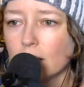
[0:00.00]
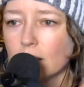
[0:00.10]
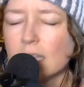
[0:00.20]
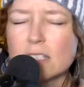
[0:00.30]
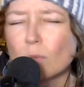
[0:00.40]

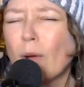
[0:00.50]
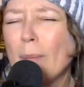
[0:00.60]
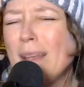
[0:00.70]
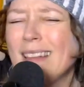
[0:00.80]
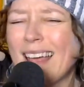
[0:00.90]
These are
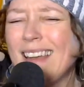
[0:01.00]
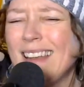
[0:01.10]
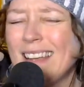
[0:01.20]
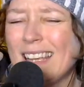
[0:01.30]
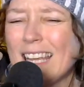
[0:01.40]
women that
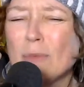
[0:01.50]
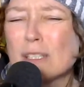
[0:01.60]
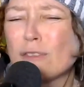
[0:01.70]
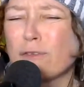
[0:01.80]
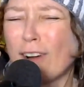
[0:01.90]
he
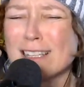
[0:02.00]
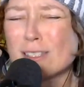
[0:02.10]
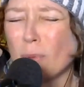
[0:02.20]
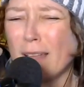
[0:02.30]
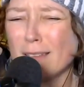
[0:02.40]
was
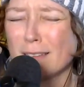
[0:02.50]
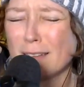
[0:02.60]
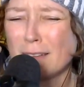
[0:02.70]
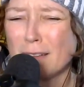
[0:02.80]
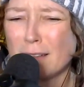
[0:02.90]
friends with,
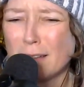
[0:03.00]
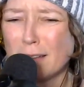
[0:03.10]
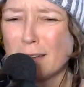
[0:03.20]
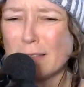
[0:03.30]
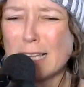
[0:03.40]

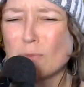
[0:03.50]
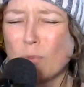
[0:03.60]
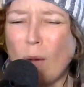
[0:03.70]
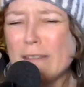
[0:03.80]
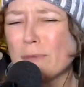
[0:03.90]
that his
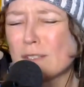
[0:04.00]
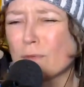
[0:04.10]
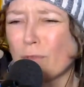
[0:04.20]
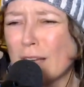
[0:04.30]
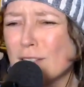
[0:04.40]
wife was
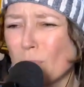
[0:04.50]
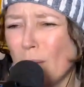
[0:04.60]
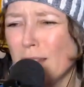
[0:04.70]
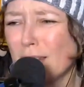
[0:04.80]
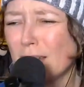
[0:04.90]
friends with.